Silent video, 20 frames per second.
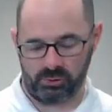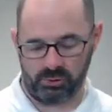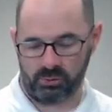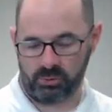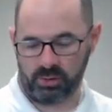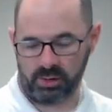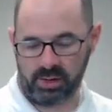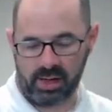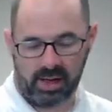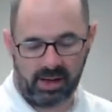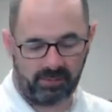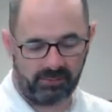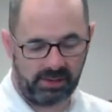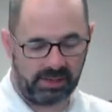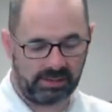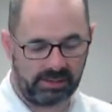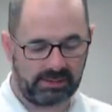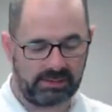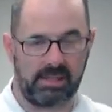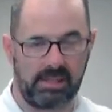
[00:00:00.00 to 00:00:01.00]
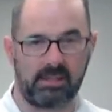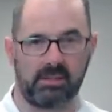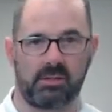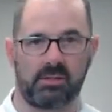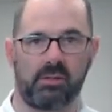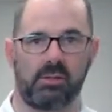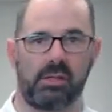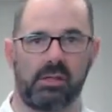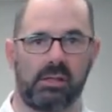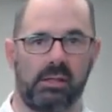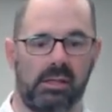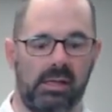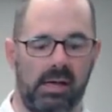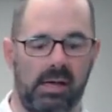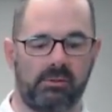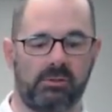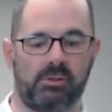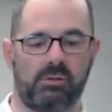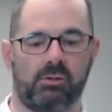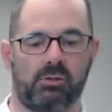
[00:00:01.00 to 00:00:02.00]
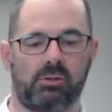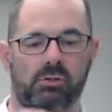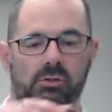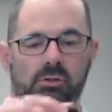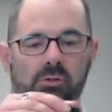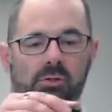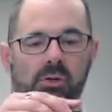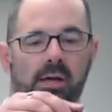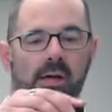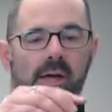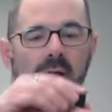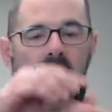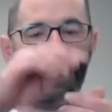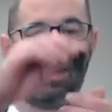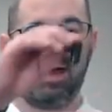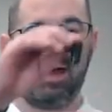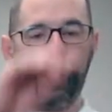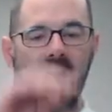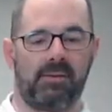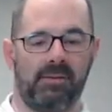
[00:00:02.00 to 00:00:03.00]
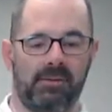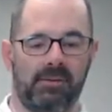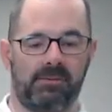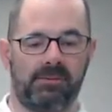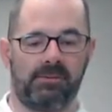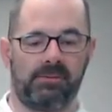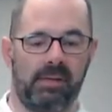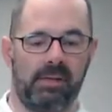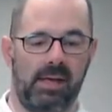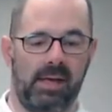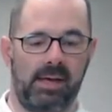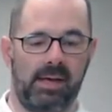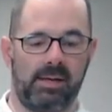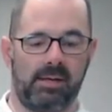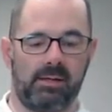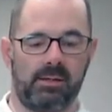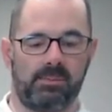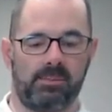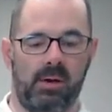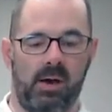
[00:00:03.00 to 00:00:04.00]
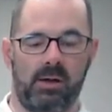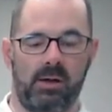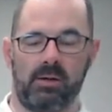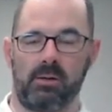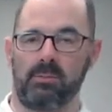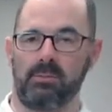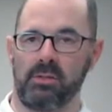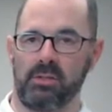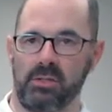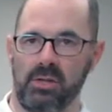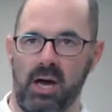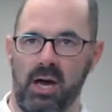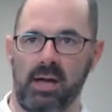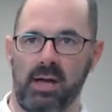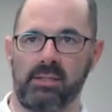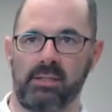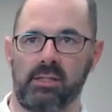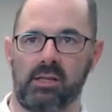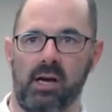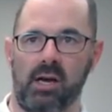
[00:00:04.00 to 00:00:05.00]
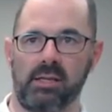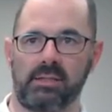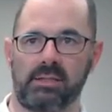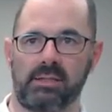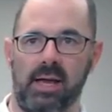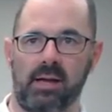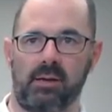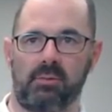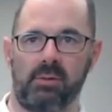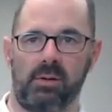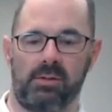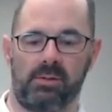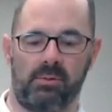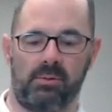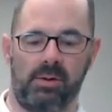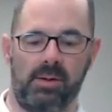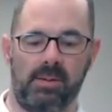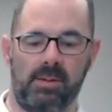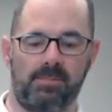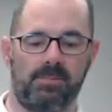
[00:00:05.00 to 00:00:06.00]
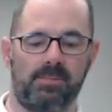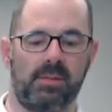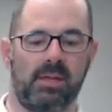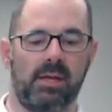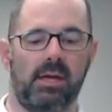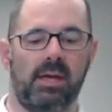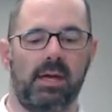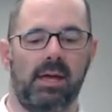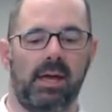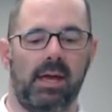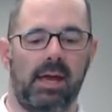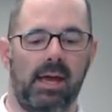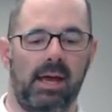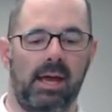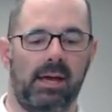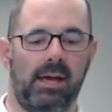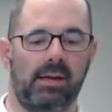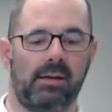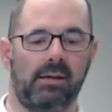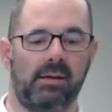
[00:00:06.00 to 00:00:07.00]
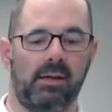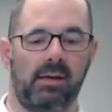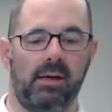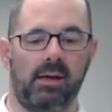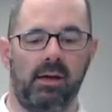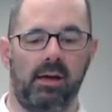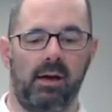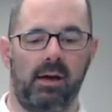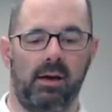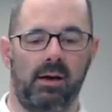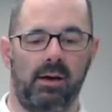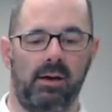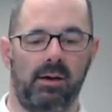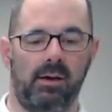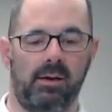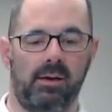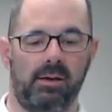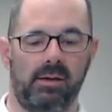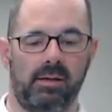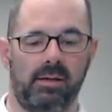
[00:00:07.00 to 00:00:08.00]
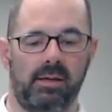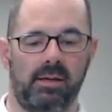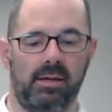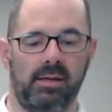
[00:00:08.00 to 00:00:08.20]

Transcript: You want to have that sensor that allows you to have it flat at the bottom, not in contact with the rim, and that